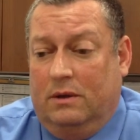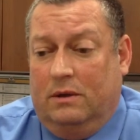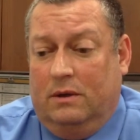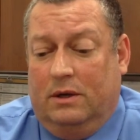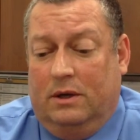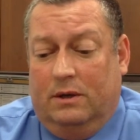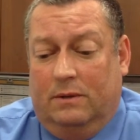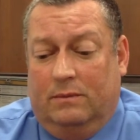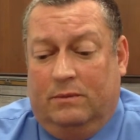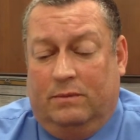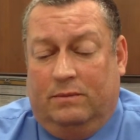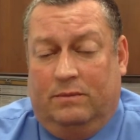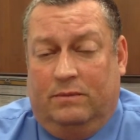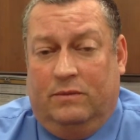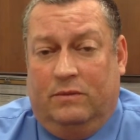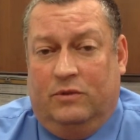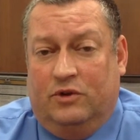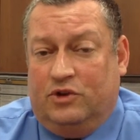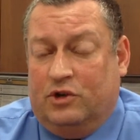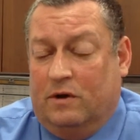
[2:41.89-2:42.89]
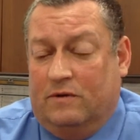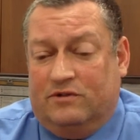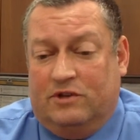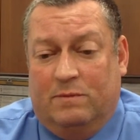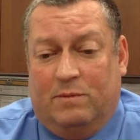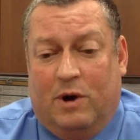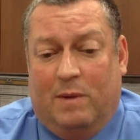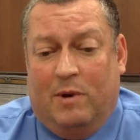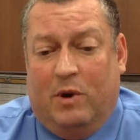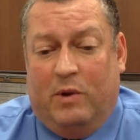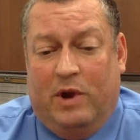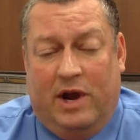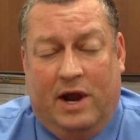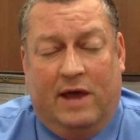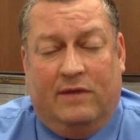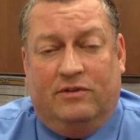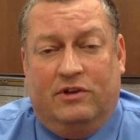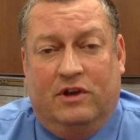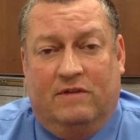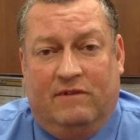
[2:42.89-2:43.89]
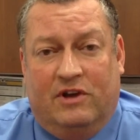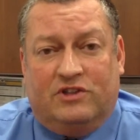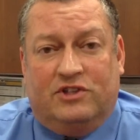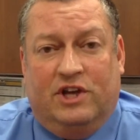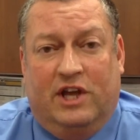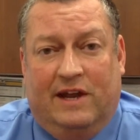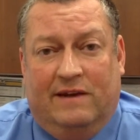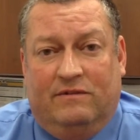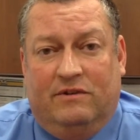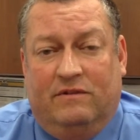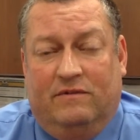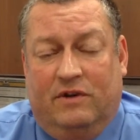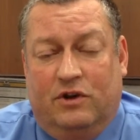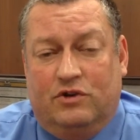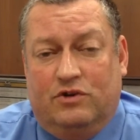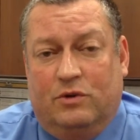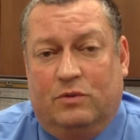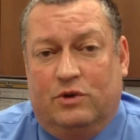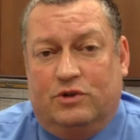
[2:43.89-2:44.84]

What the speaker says: the Sheriff's Department right at the Investigative Division,